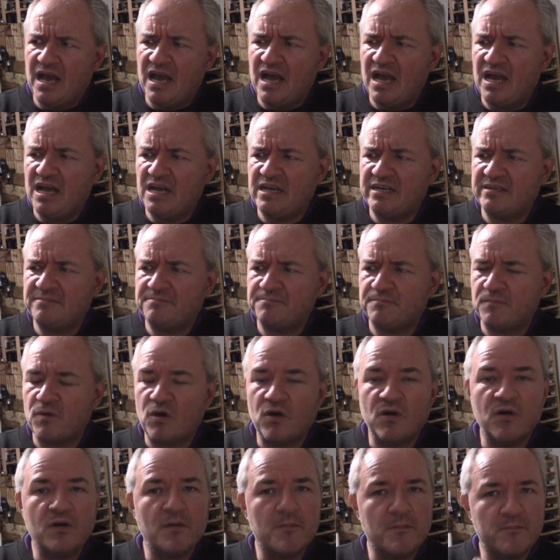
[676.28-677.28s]
Um,
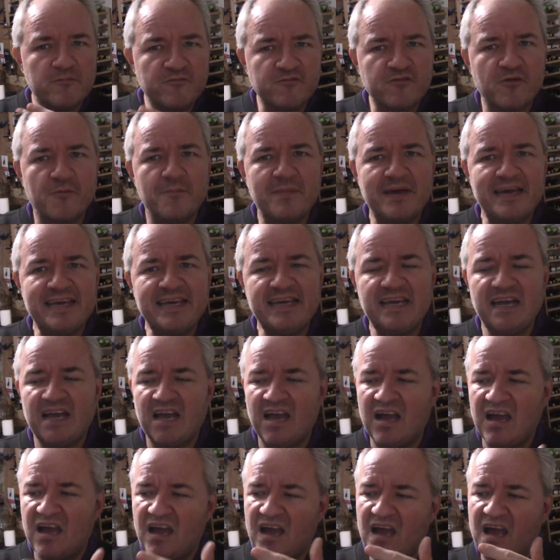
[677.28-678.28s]
for me,
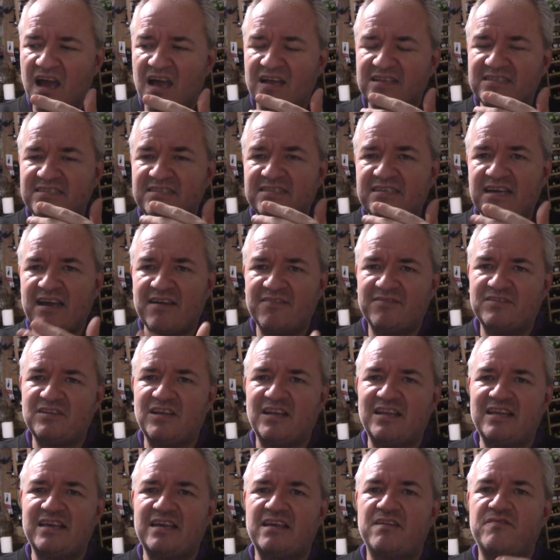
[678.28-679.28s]

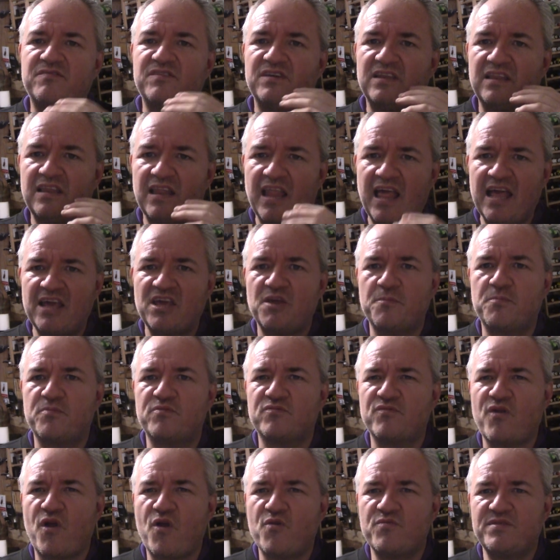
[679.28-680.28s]
definitely, if you like your
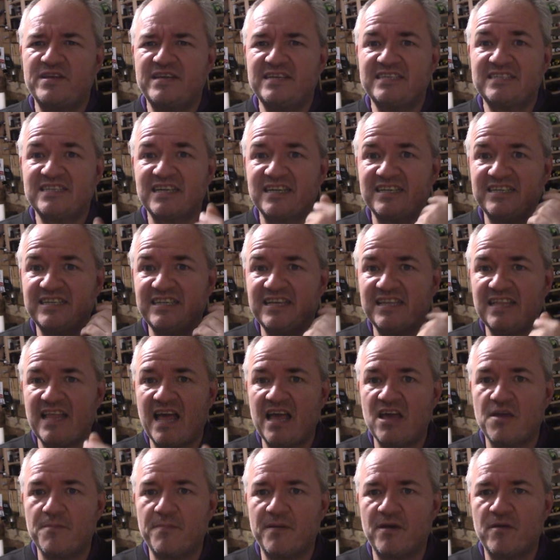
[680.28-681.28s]
Peronis and you
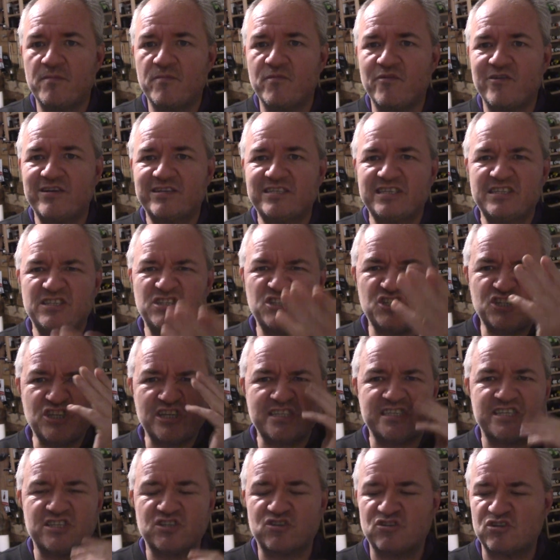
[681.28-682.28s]
like your Birra Moretti,
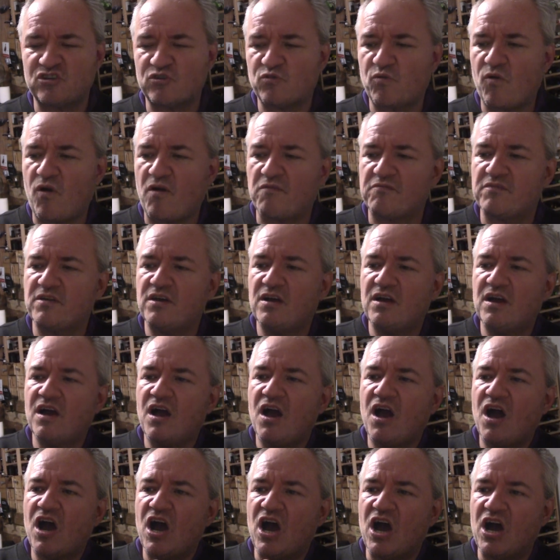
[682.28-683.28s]
shit, it's going to go
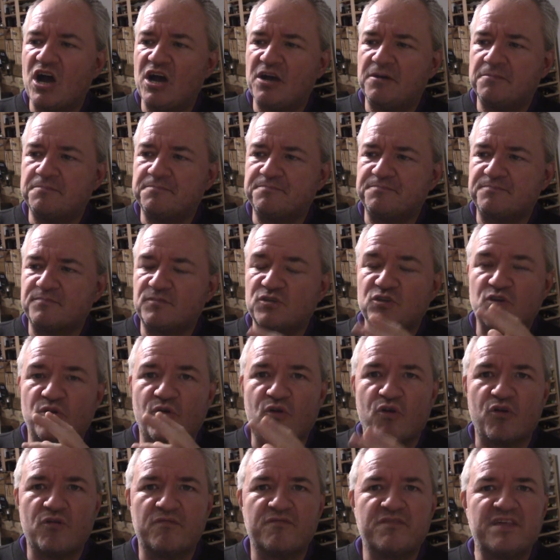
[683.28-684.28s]
off. Um,
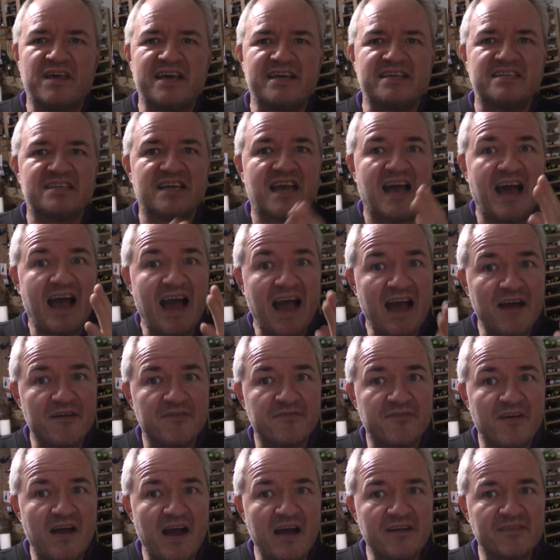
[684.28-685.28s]
you'll love this. Out of
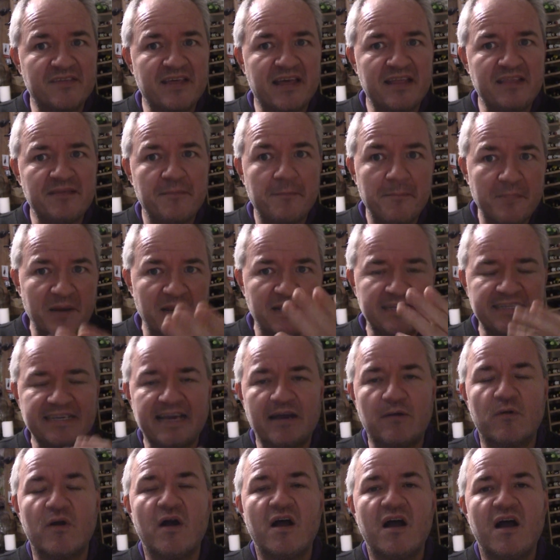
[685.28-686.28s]
5 then, bloody
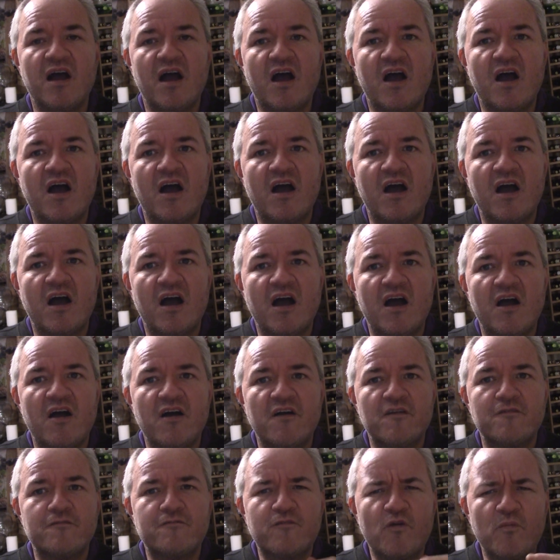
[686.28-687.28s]
hell,
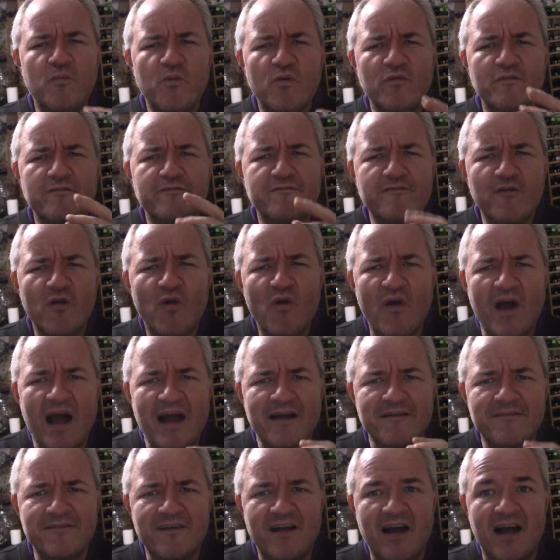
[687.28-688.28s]
4.4
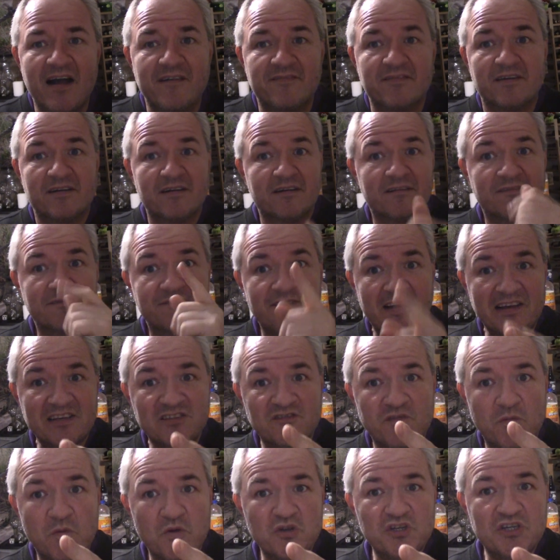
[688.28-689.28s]
out of 5.
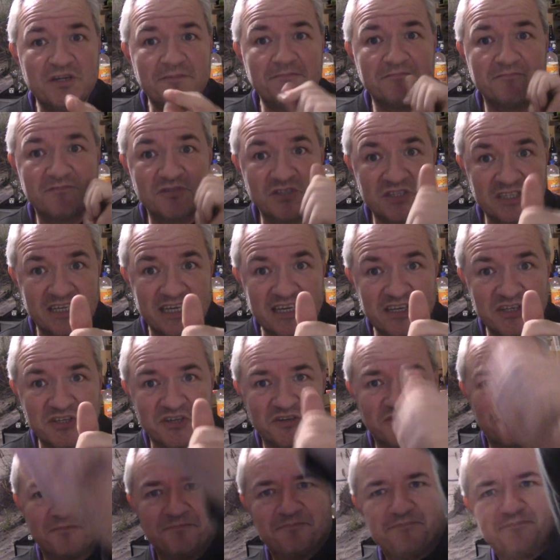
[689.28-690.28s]
Thanks for watching, see you
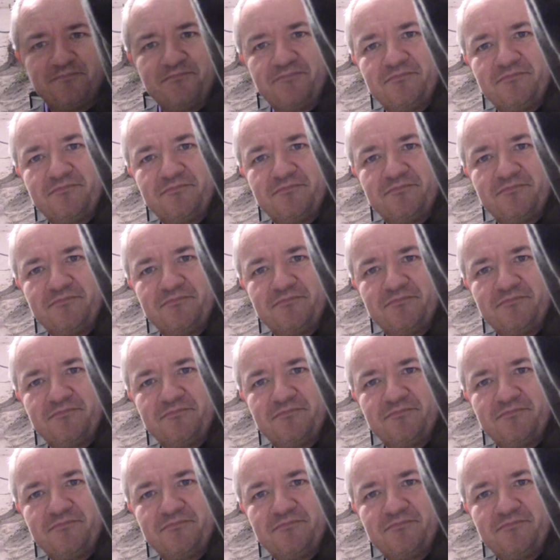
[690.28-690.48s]
soon.